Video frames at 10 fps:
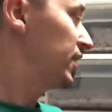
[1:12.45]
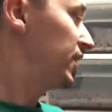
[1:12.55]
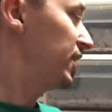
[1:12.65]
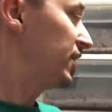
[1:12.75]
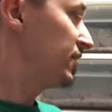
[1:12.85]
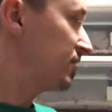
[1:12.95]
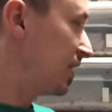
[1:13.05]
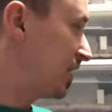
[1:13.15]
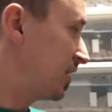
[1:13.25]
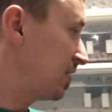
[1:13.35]
it is
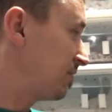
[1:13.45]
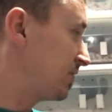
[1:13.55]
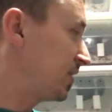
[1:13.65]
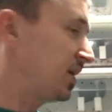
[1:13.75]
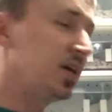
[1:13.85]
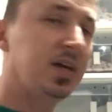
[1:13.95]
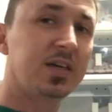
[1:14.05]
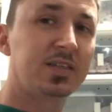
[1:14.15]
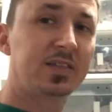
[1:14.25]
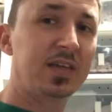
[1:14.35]
a
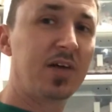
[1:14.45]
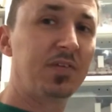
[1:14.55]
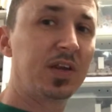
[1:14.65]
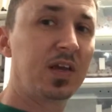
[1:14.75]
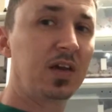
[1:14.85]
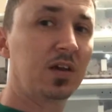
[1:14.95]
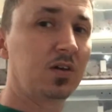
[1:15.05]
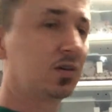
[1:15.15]
V70